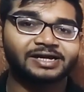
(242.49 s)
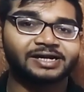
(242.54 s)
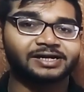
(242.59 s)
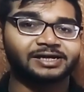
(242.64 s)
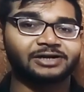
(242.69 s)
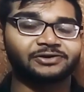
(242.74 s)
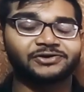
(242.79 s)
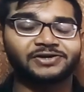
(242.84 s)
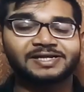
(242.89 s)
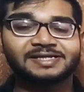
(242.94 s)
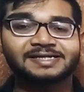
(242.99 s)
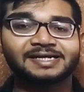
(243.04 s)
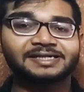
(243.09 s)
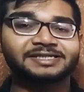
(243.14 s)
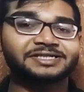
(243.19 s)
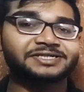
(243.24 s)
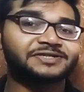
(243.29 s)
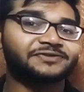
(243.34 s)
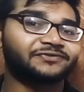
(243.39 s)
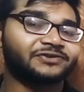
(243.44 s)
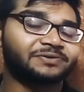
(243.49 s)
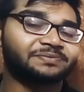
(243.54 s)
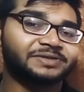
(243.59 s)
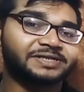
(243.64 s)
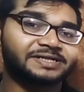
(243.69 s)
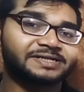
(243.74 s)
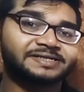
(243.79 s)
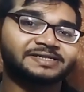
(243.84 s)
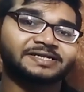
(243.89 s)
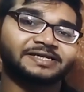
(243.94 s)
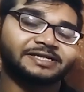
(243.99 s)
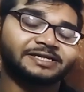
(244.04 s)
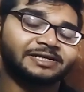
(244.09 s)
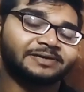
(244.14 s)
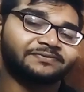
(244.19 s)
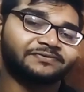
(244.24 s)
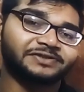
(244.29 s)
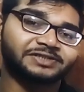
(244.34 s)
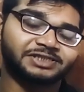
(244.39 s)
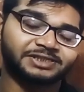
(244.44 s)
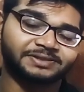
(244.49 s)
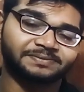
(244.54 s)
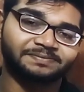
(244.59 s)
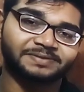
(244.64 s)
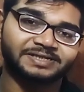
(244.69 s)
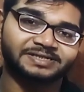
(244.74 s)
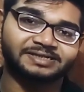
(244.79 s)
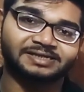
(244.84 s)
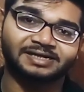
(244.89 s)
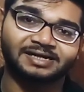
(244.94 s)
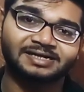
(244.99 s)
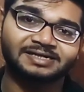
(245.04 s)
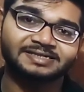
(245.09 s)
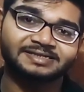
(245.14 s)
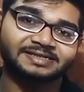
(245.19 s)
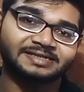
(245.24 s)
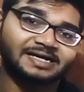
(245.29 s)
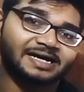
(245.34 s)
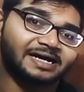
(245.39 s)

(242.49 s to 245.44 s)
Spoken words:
Now transactions from these EMV chip based cards